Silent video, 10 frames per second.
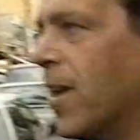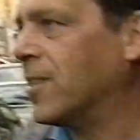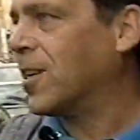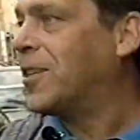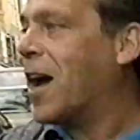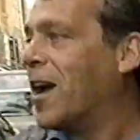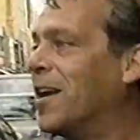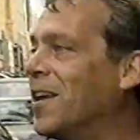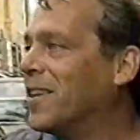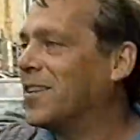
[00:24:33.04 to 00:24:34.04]
has a sign
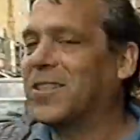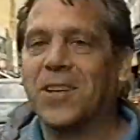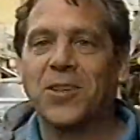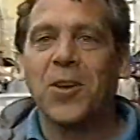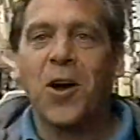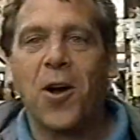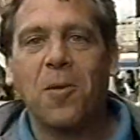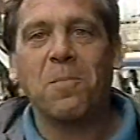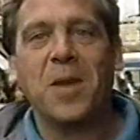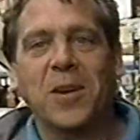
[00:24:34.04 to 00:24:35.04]
that says all
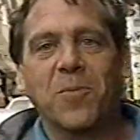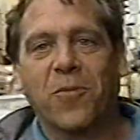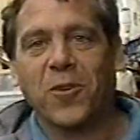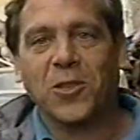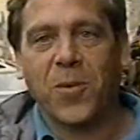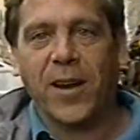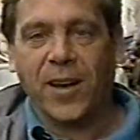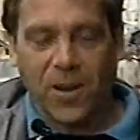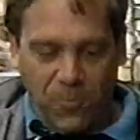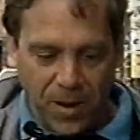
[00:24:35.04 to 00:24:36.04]
meat
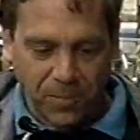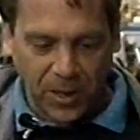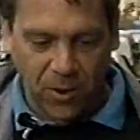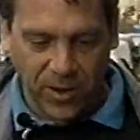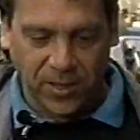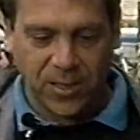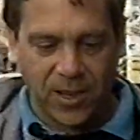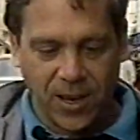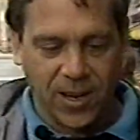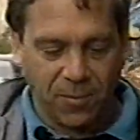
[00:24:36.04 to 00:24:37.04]
refrigerated, and right below it,
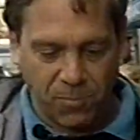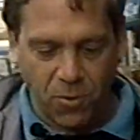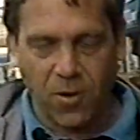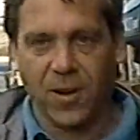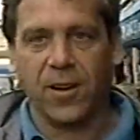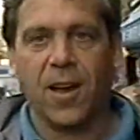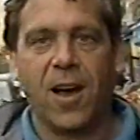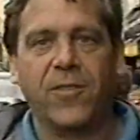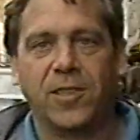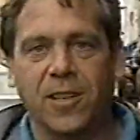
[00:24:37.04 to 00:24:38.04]
sitting on a board,
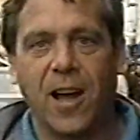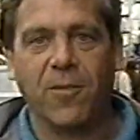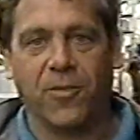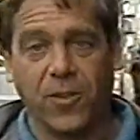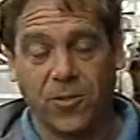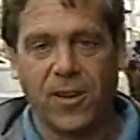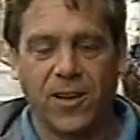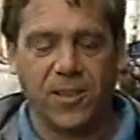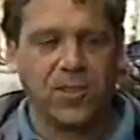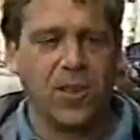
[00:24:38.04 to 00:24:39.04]
obviously not
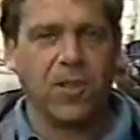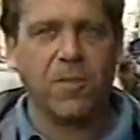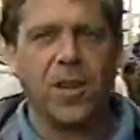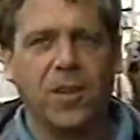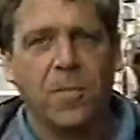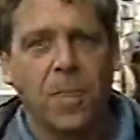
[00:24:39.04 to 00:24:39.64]
refrigerated, is all the meat.